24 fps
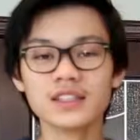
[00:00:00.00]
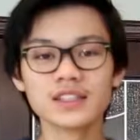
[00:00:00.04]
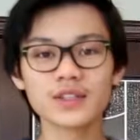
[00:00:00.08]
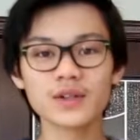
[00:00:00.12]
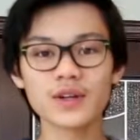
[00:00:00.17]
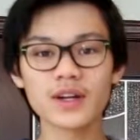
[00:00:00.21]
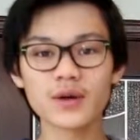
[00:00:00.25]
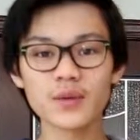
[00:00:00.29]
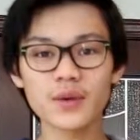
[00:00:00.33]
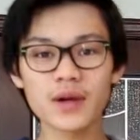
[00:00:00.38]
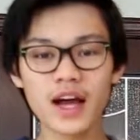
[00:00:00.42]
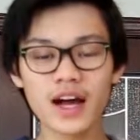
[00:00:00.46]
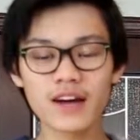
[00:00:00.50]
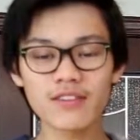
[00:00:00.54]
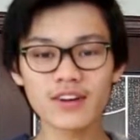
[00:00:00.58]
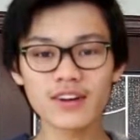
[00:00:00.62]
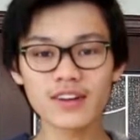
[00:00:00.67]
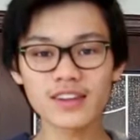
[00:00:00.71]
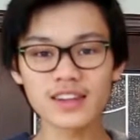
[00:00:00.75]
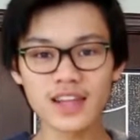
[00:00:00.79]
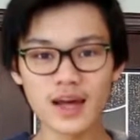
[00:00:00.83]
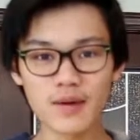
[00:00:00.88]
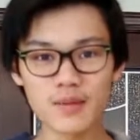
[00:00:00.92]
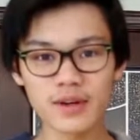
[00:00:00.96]
So here we have
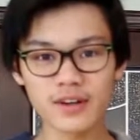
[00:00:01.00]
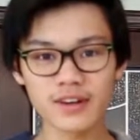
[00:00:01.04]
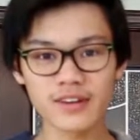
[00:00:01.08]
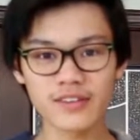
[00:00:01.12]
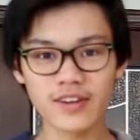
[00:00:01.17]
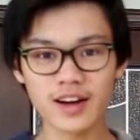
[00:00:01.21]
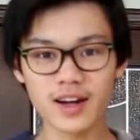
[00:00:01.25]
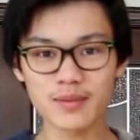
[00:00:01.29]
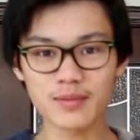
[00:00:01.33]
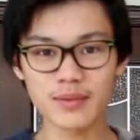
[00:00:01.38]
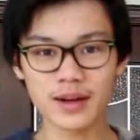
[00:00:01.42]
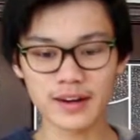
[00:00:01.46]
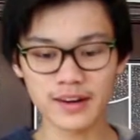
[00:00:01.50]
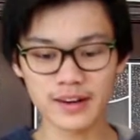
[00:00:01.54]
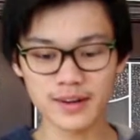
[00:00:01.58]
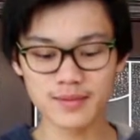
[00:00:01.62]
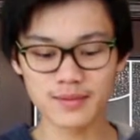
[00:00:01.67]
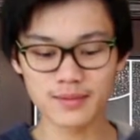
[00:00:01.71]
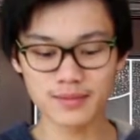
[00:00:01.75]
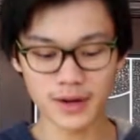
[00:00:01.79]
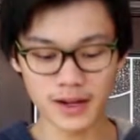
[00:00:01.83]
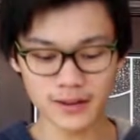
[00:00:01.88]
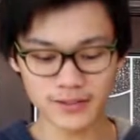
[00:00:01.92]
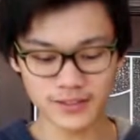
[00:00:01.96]
our lemon
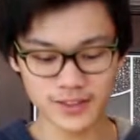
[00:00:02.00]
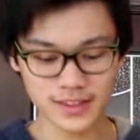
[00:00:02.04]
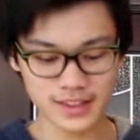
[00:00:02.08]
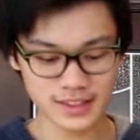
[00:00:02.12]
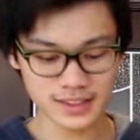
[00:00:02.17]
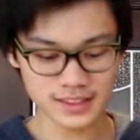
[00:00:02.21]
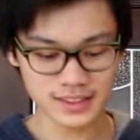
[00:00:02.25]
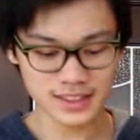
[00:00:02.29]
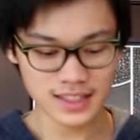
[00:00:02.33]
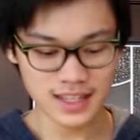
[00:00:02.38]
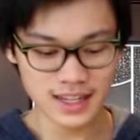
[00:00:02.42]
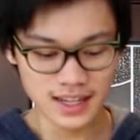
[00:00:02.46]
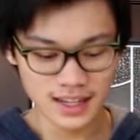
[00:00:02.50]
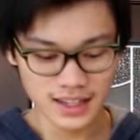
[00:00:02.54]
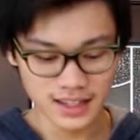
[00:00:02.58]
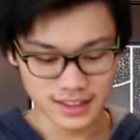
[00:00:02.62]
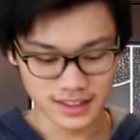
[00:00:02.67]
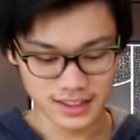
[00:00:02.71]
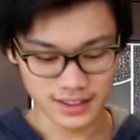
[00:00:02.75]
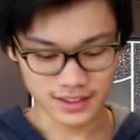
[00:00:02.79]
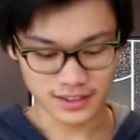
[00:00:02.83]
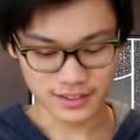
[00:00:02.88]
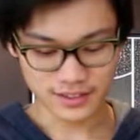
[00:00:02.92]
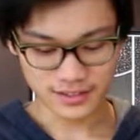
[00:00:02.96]
cranberry muffins.
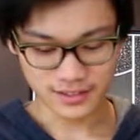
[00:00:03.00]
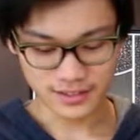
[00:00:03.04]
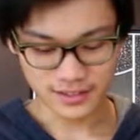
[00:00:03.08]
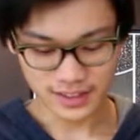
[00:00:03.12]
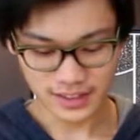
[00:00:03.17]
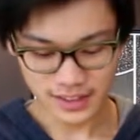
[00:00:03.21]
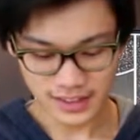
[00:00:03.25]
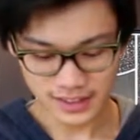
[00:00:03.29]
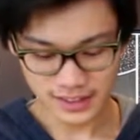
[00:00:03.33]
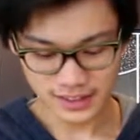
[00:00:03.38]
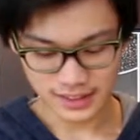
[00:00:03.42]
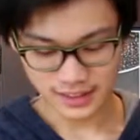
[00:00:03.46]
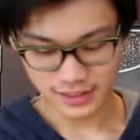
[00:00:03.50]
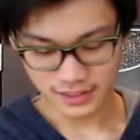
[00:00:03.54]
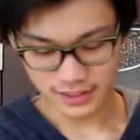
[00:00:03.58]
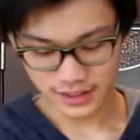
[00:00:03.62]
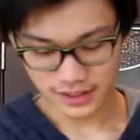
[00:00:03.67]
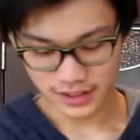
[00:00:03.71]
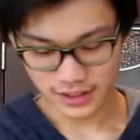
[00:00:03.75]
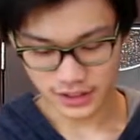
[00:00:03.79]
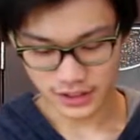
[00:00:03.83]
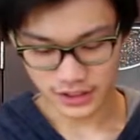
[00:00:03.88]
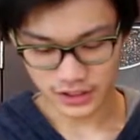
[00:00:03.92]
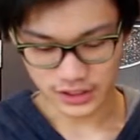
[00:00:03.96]
They're really,
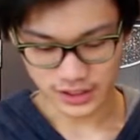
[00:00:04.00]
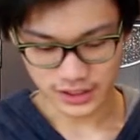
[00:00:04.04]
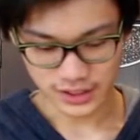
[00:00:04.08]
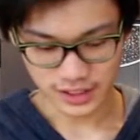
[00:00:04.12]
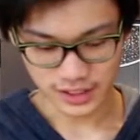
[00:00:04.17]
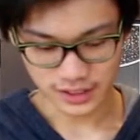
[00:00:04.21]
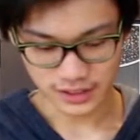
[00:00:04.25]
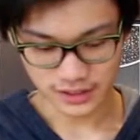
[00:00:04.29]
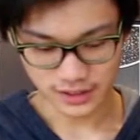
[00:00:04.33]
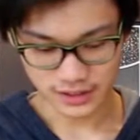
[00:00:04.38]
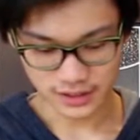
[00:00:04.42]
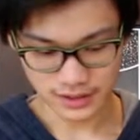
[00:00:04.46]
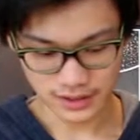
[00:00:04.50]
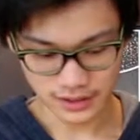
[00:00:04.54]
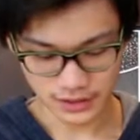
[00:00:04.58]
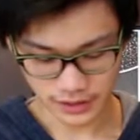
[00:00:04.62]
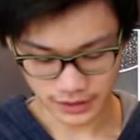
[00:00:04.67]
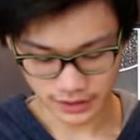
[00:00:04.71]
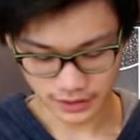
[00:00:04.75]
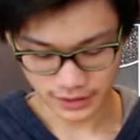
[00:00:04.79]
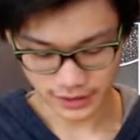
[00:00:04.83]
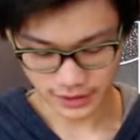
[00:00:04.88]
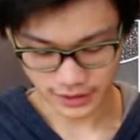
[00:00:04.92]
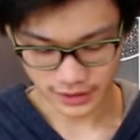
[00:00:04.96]
really good. They
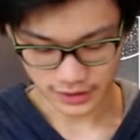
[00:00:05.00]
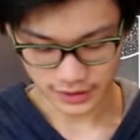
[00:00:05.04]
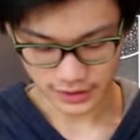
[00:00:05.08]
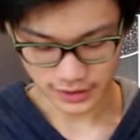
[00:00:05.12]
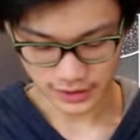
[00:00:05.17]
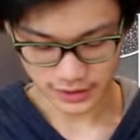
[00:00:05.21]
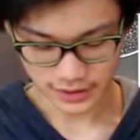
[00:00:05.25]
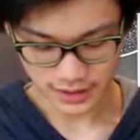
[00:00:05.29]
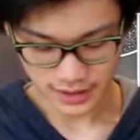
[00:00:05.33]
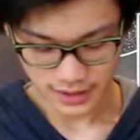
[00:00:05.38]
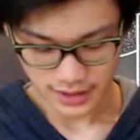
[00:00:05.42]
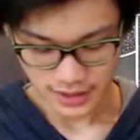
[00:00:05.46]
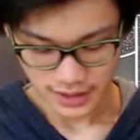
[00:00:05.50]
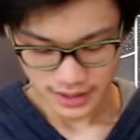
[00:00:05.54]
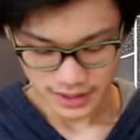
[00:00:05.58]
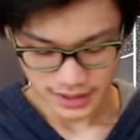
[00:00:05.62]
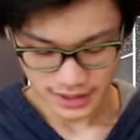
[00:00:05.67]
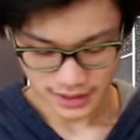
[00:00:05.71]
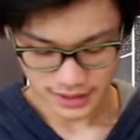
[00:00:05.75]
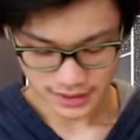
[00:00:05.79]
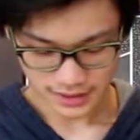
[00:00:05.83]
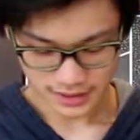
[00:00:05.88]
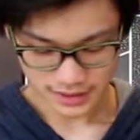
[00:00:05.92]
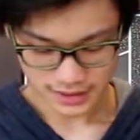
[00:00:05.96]
look really good.
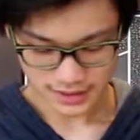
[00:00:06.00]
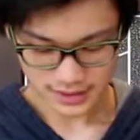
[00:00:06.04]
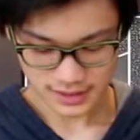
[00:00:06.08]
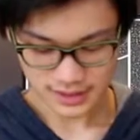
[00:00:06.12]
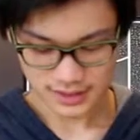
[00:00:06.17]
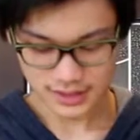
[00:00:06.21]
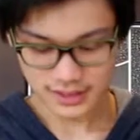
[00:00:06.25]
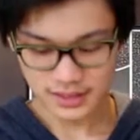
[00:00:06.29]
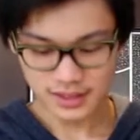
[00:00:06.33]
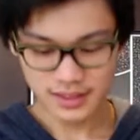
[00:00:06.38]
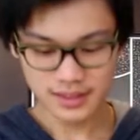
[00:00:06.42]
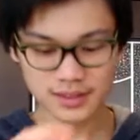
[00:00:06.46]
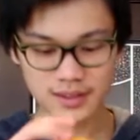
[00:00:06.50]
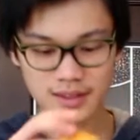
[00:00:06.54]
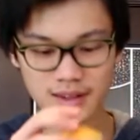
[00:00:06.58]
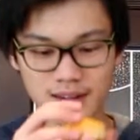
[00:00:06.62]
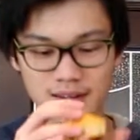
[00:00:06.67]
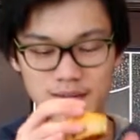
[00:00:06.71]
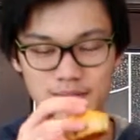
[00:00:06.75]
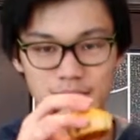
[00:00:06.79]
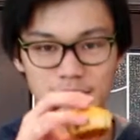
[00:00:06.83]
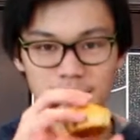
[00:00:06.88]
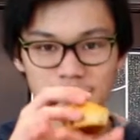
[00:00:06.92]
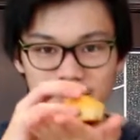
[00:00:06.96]
And this is
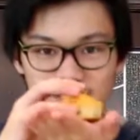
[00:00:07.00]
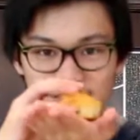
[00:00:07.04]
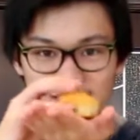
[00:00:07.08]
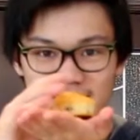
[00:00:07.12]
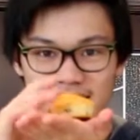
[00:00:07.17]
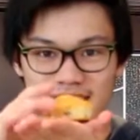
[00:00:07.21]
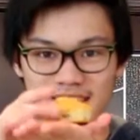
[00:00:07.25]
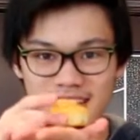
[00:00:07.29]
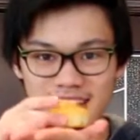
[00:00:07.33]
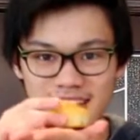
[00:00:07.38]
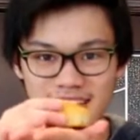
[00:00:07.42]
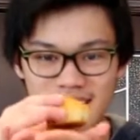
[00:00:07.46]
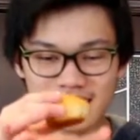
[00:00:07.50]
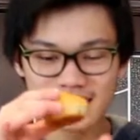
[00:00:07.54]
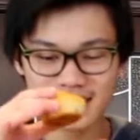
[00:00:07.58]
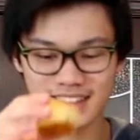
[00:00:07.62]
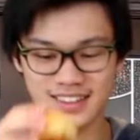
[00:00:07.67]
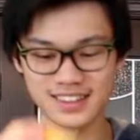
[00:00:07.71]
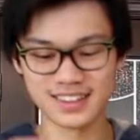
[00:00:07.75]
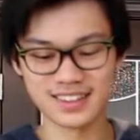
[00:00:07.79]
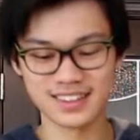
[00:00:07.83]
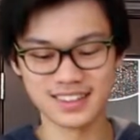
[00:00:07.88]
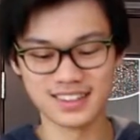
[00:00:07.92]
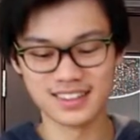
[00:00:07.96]
muffin.